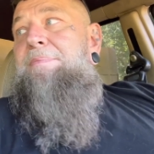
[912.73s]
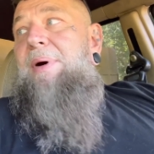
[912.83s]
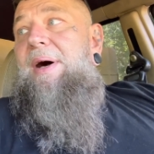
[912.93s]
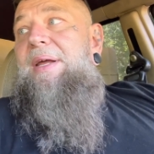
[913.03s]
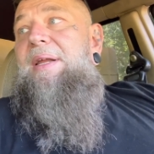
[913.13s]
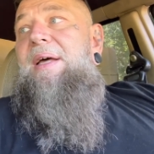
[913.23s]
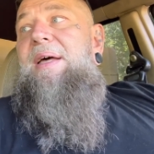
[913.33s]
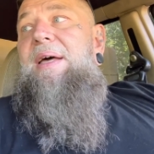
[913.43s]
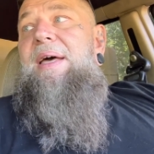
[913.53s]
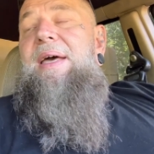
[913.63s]
But
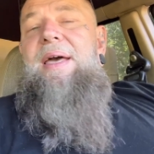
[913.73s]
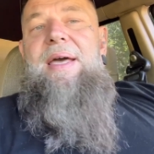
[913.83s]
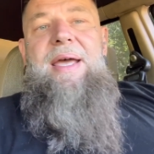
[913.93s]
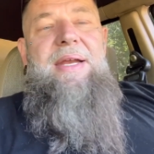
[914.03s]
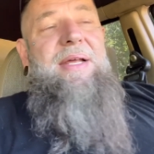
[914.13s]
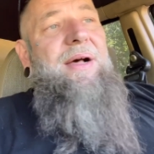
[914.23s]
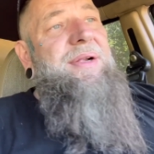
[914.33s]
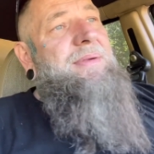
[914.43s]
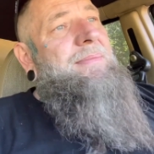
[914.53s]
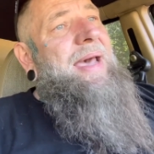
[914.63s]
he
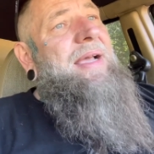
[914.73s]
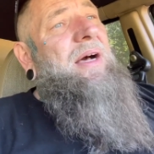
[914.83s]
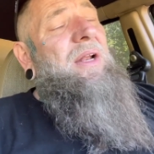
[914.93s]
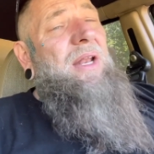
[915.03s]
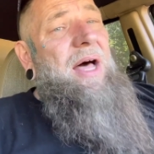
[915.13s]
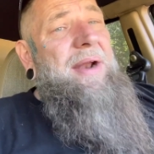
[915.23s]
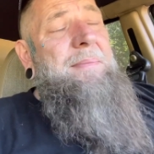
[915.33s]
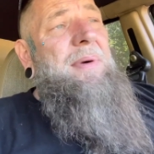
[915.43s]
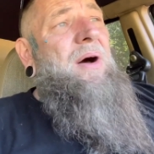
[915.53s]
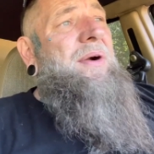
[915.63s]
does make a lot
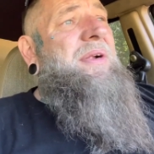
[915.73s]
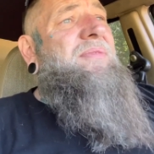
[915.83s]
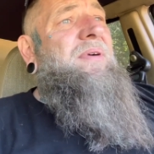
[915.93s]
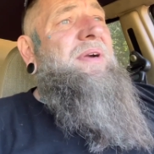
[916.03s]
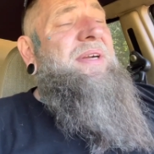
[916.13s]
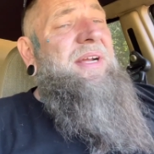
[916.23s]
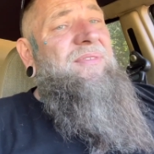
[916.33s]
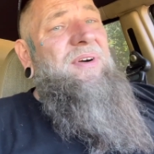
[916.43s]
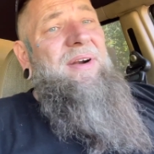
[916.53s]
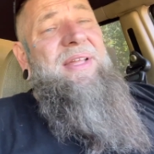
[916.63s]
of bars for
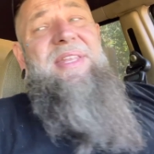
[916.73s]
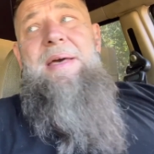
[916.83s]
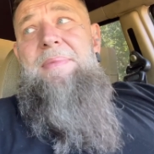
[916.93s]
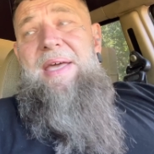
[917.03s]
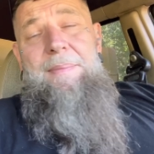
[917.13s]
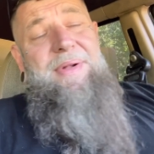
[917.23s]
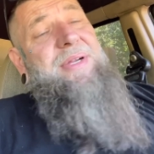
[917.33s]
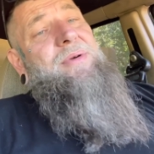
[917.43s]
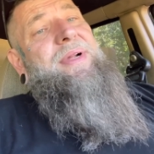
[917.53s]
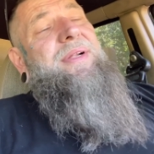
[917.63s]
different lithium
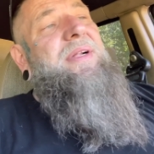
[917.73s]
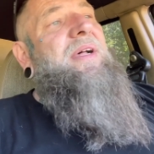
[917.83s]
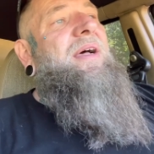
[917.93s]
chemistries.